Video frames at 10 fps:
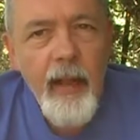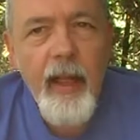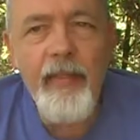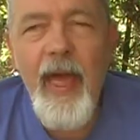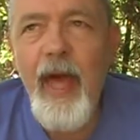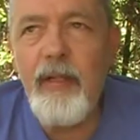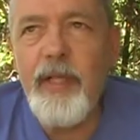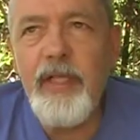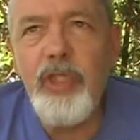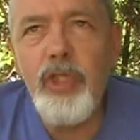And that
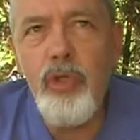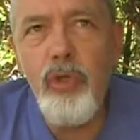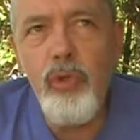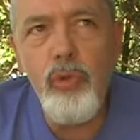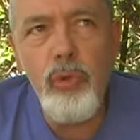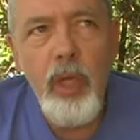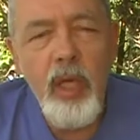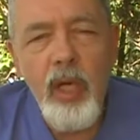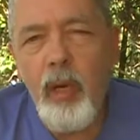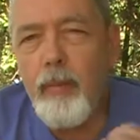leads to
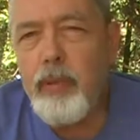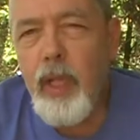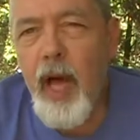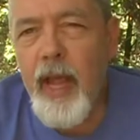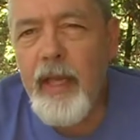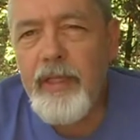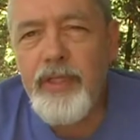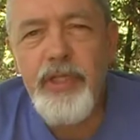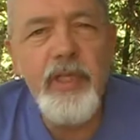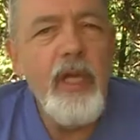
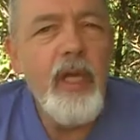compliance,